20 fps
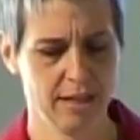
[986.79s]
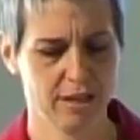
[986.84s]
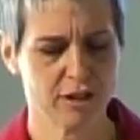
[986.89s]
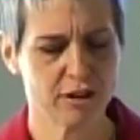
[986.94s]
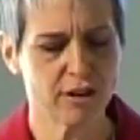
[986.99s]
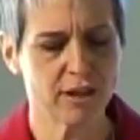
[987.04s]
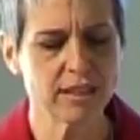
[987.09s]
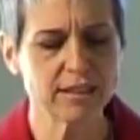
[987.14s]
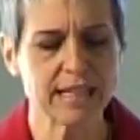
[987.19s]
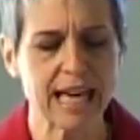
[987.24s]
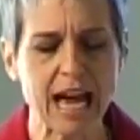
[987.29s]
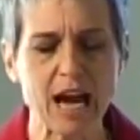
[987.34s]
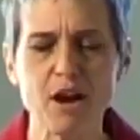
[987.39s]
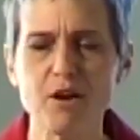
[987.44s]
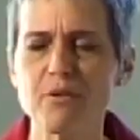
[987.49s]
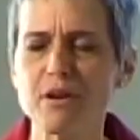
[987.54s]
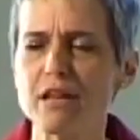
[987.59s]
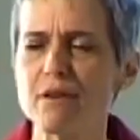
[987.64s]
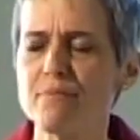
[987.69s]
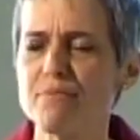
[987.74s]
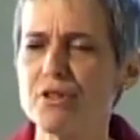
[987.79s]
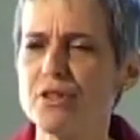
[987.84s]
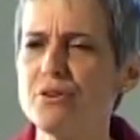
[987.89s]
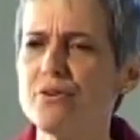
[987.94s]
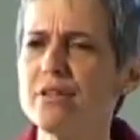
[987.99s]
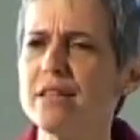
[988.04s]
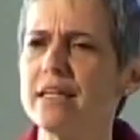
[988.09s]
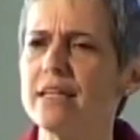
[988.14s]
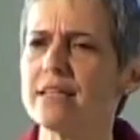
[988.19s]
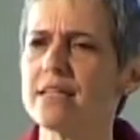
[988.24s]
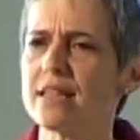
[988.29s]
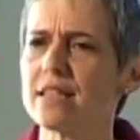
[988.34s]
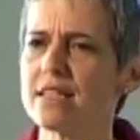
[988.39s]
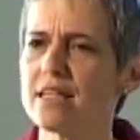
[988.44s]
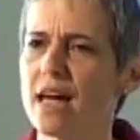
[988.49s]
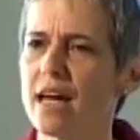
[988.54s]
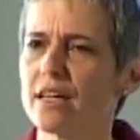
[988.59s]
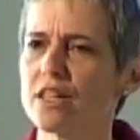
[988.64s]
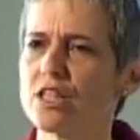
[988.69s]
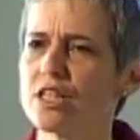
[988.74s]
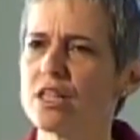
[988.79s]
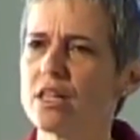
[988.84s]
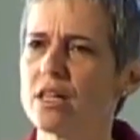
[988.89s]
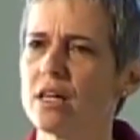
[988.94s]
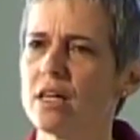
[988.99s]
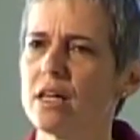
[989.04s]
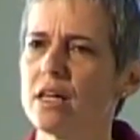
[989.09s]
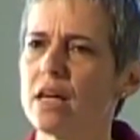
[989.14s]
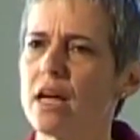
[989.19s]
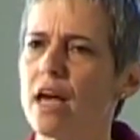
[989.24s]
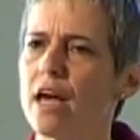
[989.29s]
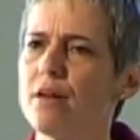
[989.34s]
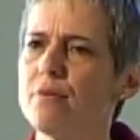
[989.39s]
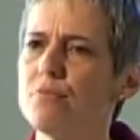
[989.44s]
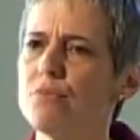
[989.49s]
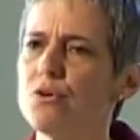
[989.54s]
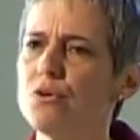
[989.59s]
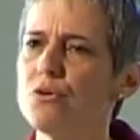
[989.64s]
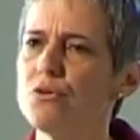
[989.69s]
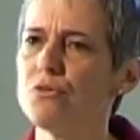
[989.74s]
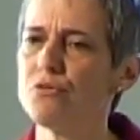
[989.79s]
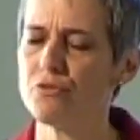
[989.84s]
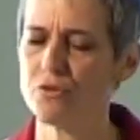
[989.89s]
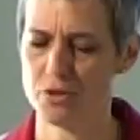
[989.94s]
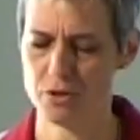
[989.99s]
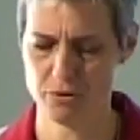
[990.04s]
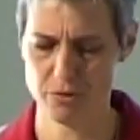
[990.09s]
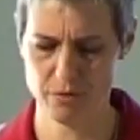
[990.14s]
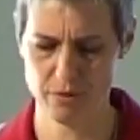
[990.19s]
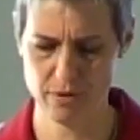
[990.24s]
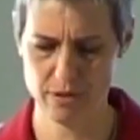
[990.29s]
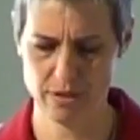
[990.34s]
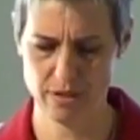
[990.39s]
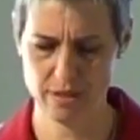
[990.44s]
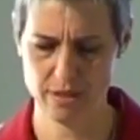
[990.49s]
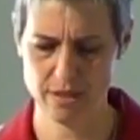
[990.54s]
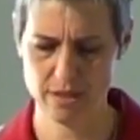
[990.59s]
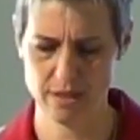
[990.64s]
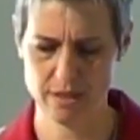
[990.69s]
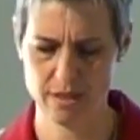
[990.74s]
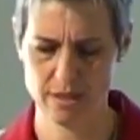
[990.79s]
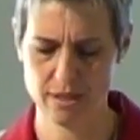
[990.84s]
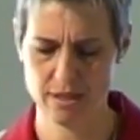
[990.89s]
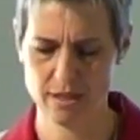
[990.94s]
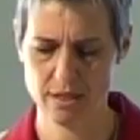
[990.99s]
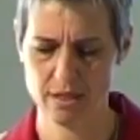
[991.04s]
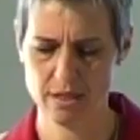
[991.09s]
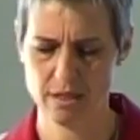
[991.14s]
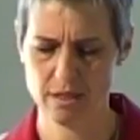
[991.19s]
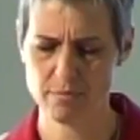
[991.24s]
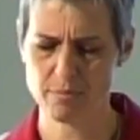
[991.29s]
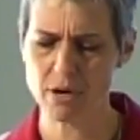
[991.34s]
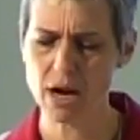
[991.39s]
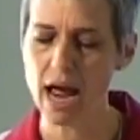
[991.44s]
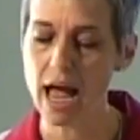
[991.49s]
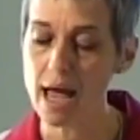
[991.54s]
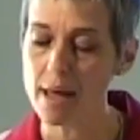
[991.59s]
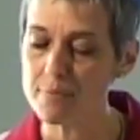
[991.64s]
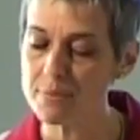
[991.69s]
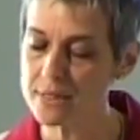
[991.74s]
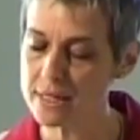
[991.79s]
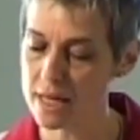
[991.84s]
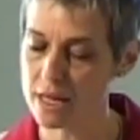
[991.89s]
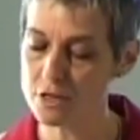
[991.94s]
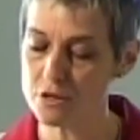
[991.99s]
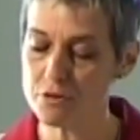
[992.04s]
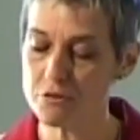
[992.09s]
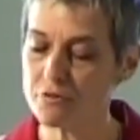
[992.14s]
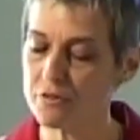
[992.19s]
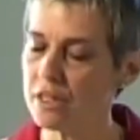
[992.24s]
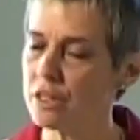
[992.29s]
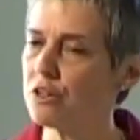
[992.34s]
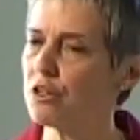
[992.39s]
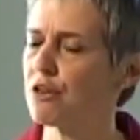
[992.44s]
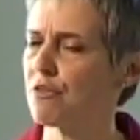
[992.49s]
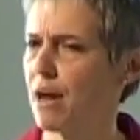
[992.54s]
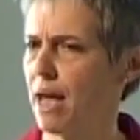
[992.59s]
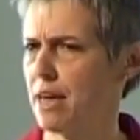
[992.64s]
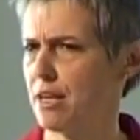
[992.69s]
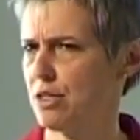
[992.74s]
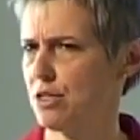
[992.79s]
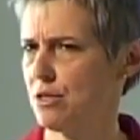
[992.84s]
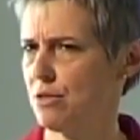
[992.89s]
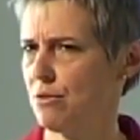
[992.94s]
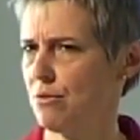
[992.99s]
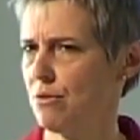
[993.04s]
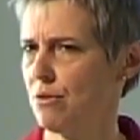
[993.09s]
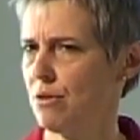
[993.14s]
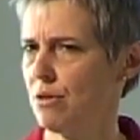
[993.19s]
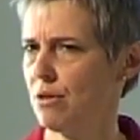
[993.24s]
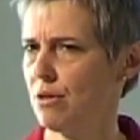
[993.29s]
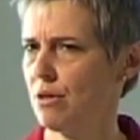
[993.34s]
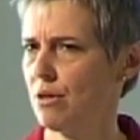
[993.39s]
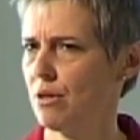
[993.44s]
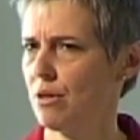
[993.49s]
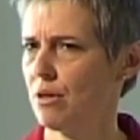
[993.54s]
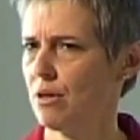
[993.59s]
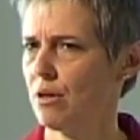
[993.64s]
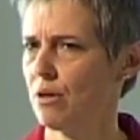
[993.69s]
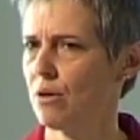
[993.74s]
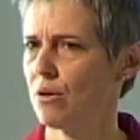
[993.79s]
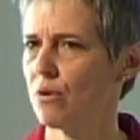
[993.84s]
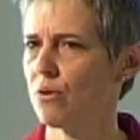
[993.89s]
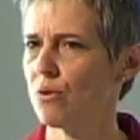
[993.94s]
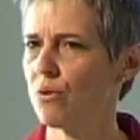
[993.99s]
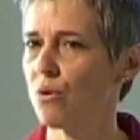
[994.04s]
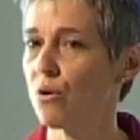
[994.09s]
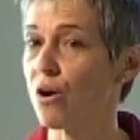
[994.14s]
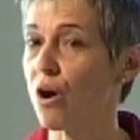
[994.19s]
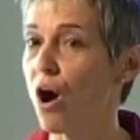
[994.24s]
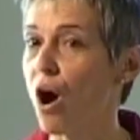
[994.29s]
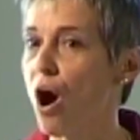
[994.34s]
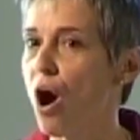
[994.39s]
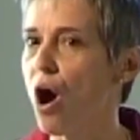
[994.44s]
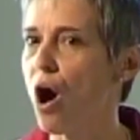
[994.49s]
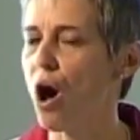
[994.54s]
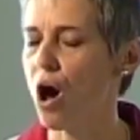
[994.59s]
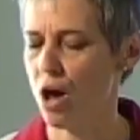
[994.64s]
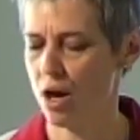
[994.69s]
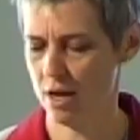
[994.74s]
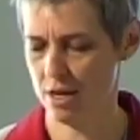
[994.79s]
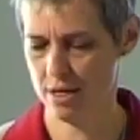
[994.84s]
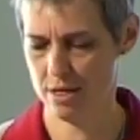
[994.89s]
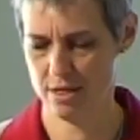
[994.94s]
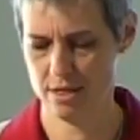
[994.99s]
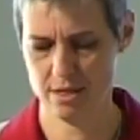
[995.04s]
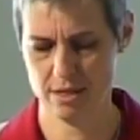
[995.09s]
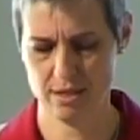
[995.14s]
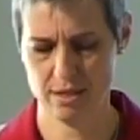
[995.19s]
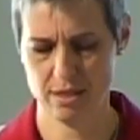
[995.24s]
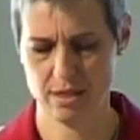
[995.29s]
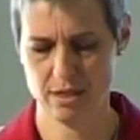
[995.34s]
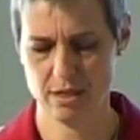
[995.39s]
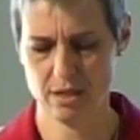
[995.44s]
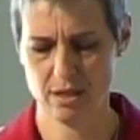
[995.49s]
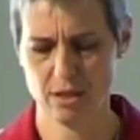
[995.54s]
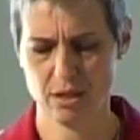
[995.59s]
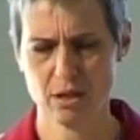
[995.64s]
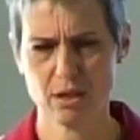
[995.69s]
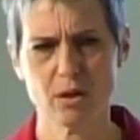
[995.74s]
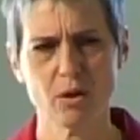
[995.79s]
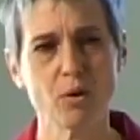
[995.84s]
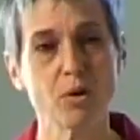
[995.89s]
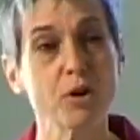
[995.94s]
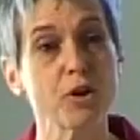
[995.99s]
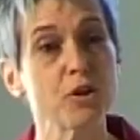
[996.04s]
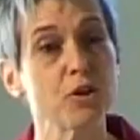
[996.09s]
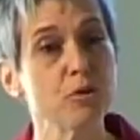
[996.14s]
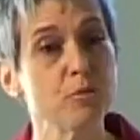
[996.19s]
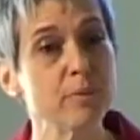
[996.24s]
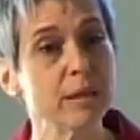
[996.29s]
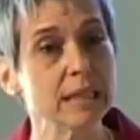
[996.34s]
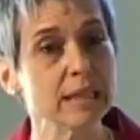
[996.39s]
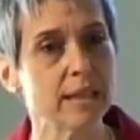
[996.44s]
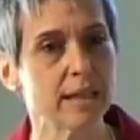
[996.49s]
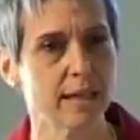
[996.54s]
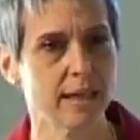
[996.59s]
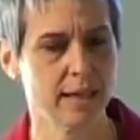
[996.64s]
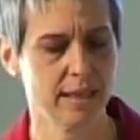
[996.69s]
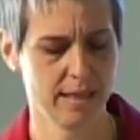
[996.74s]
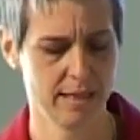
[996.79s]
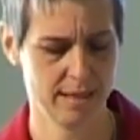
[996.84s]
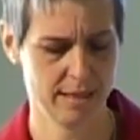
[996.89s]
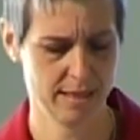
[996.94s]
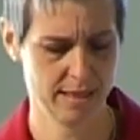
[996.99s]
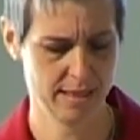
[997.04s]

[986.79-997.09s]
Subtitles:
You're allowing beauty to touch and move you. Perhaps then you feel gratitude or awe or humility.